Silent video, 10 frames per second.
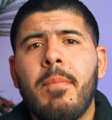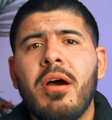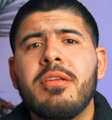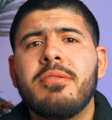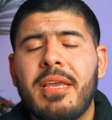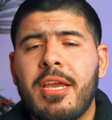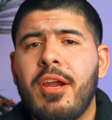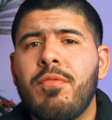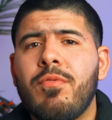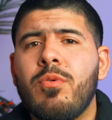but be
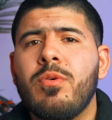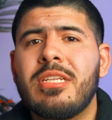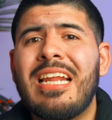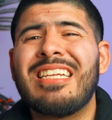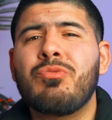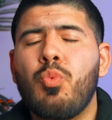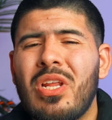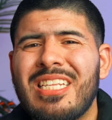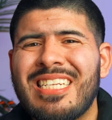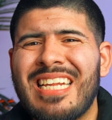careful because that is one
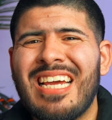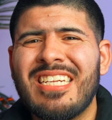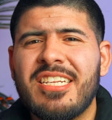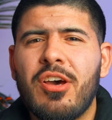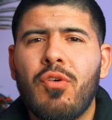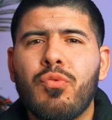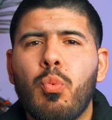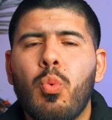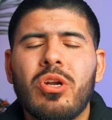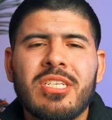of the signs of the
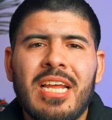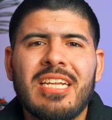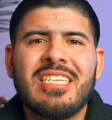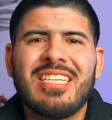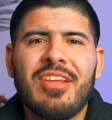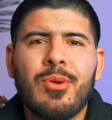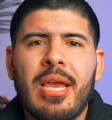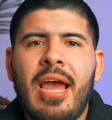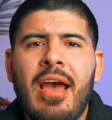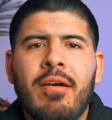worst tenants that you
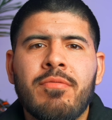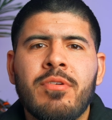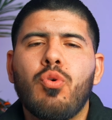can have.